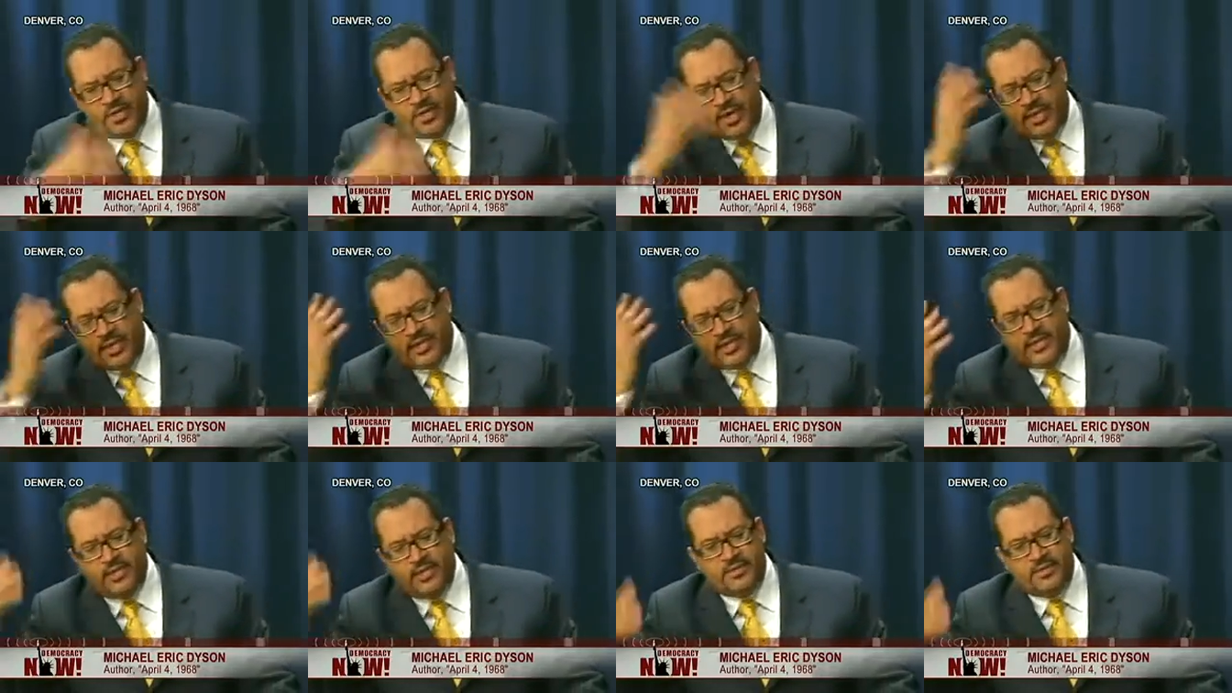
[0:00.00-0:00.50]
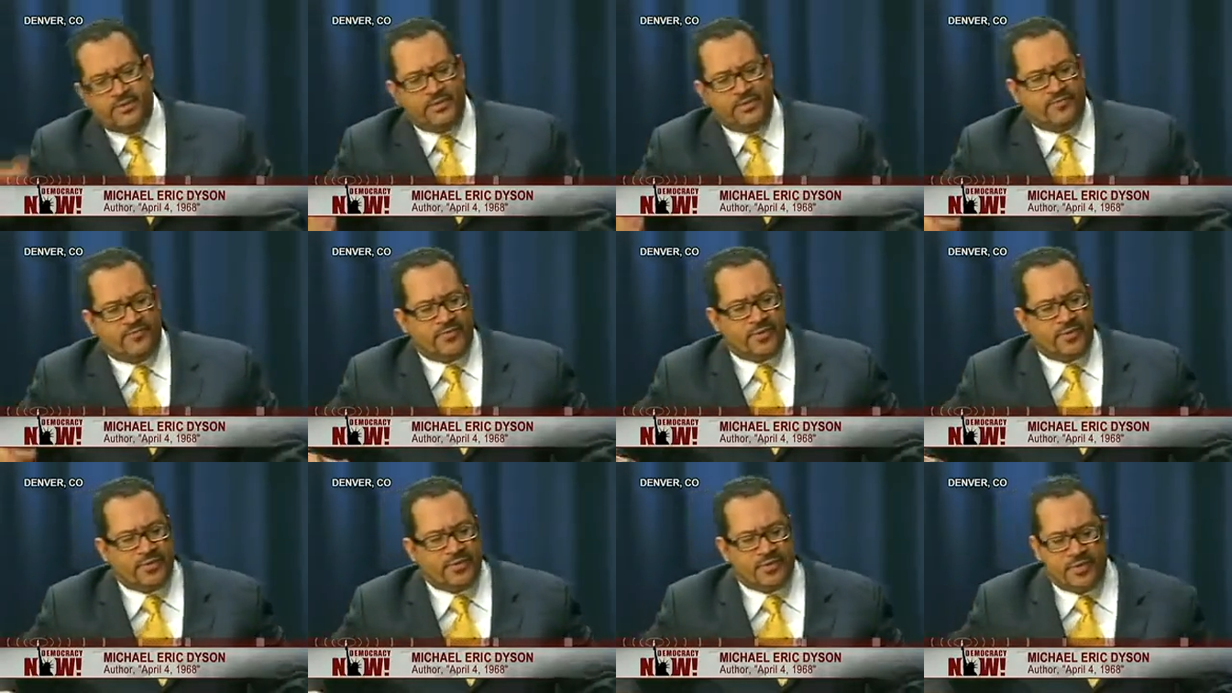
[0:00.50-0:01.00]
in 80
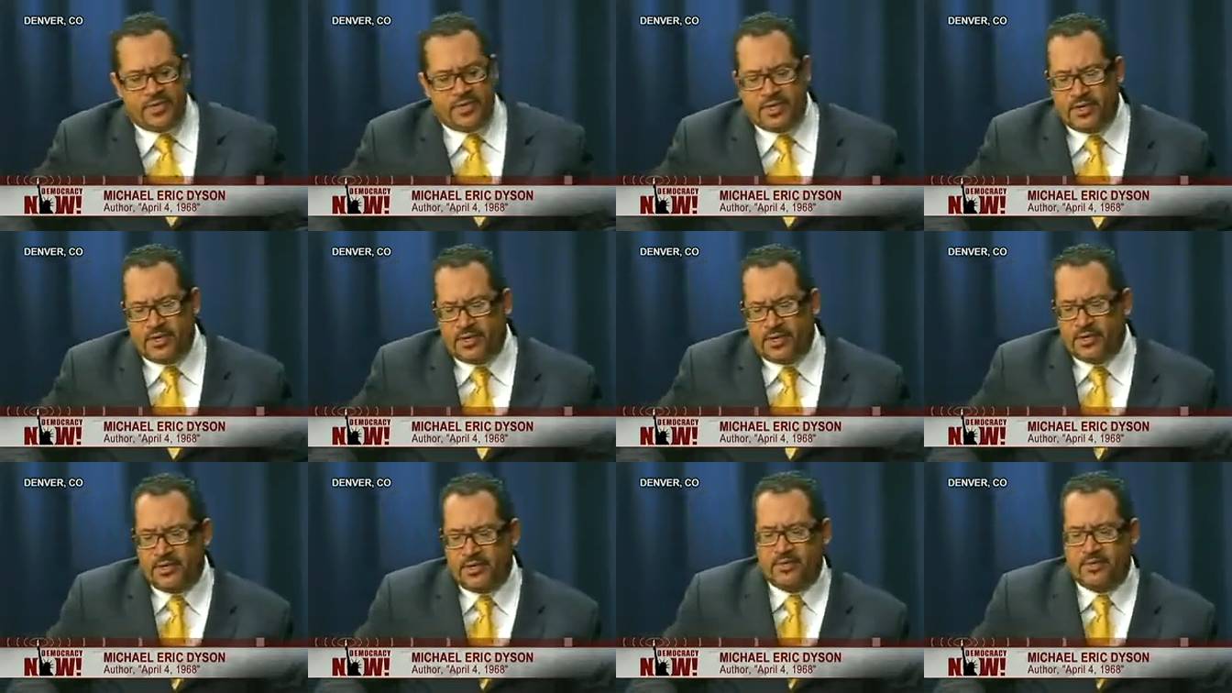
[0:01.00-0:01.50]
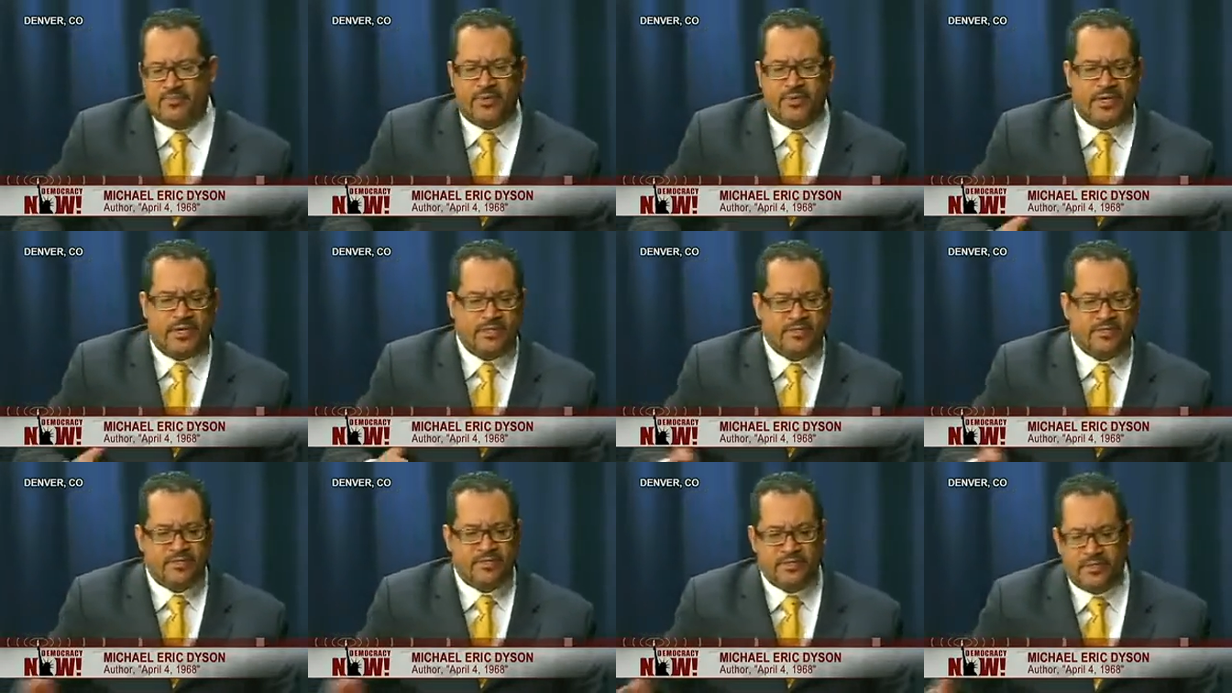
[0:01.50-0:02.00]
different
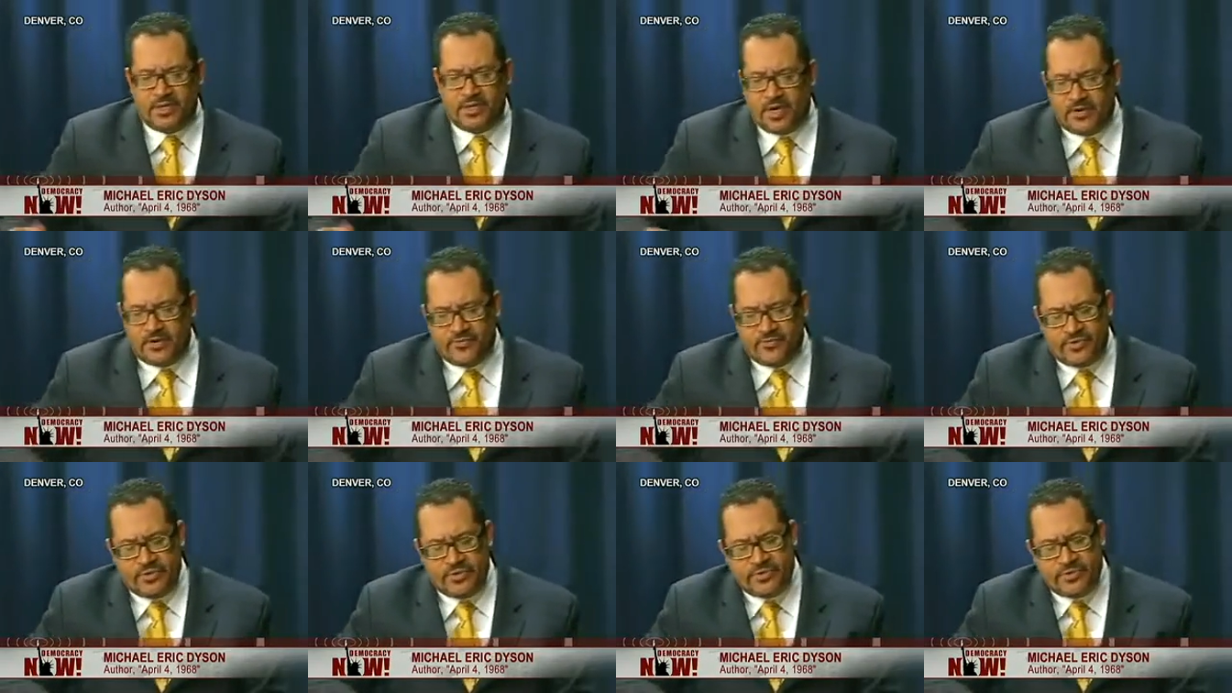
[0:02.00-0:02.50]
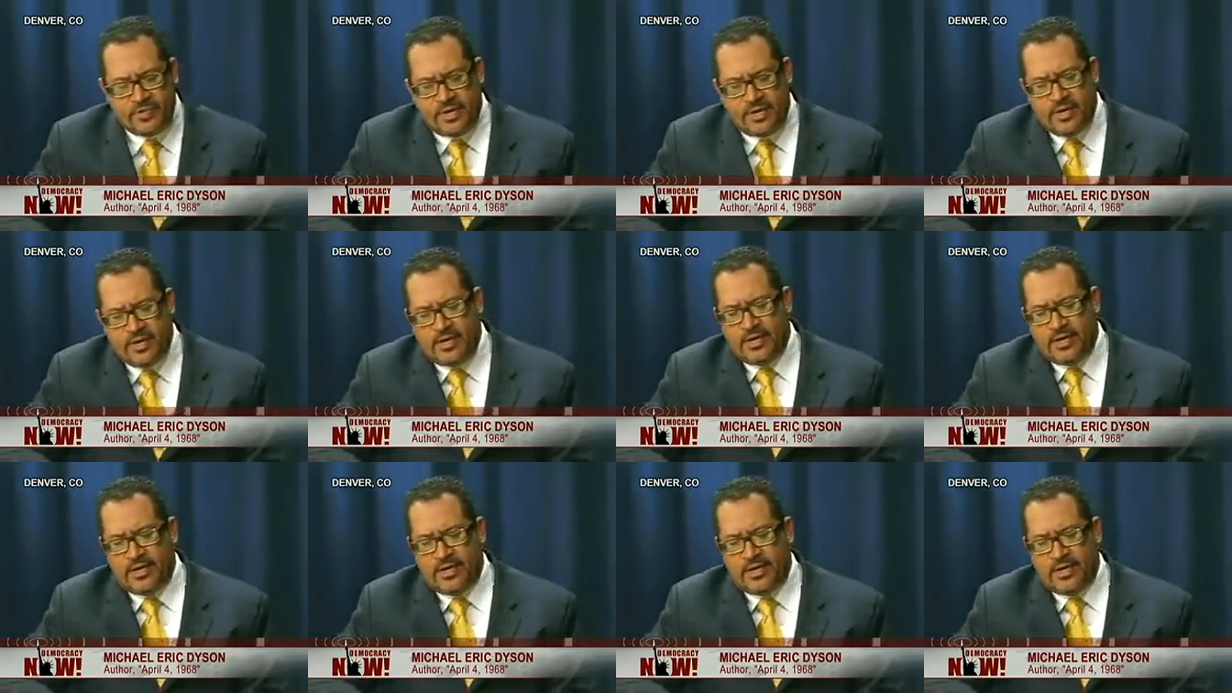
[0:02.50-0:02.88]
places and countries